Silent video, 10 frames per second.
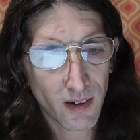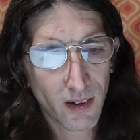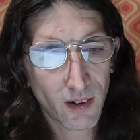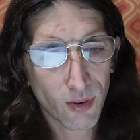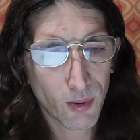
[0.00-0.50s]

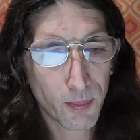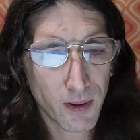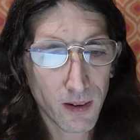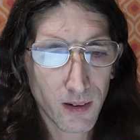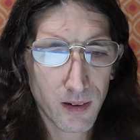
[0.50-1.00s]
This will
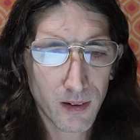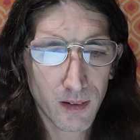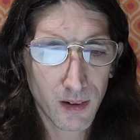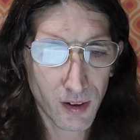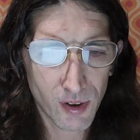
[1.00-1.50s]
be in
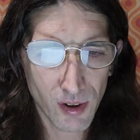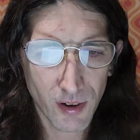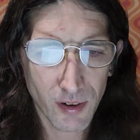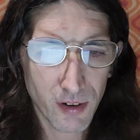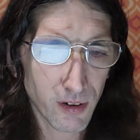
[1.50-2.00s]

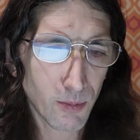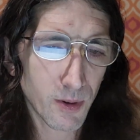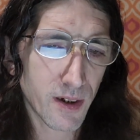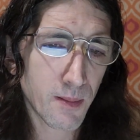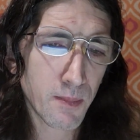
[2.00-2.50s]
conjunction
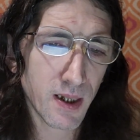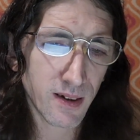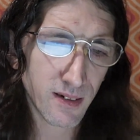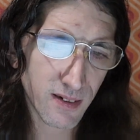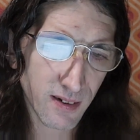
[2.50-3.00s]
with the
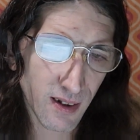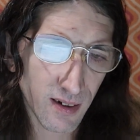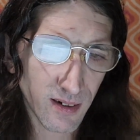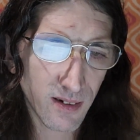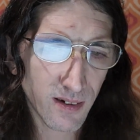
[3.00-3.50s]
main setting